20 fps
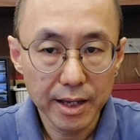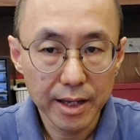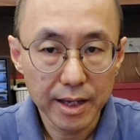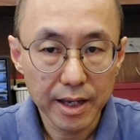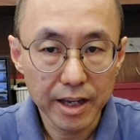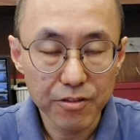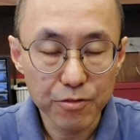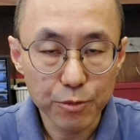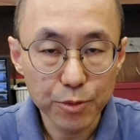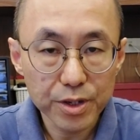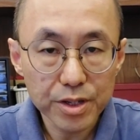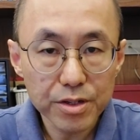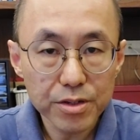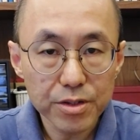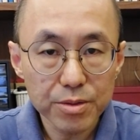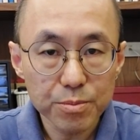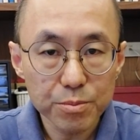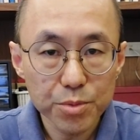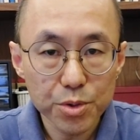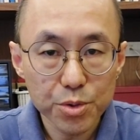if we
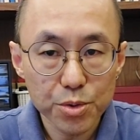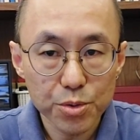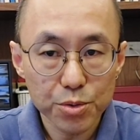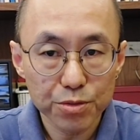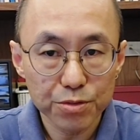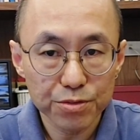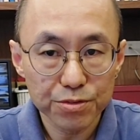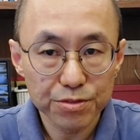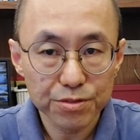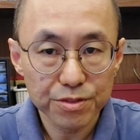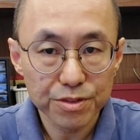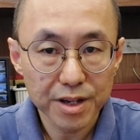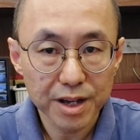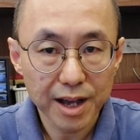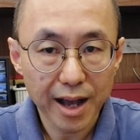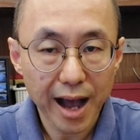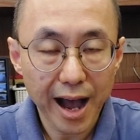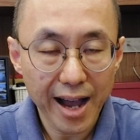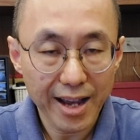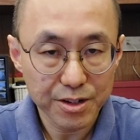could move
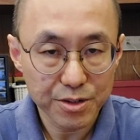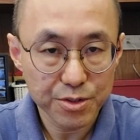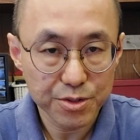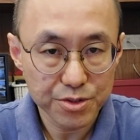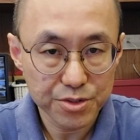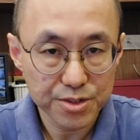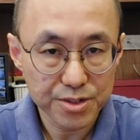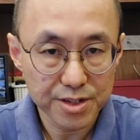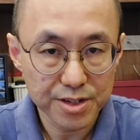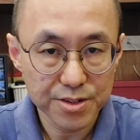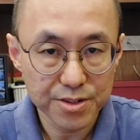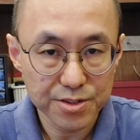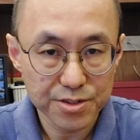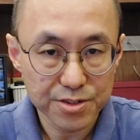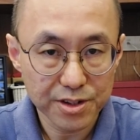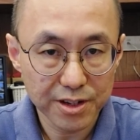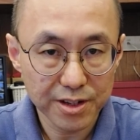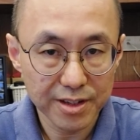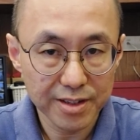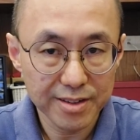hydrogen in
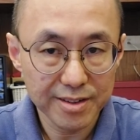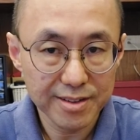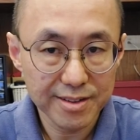solid,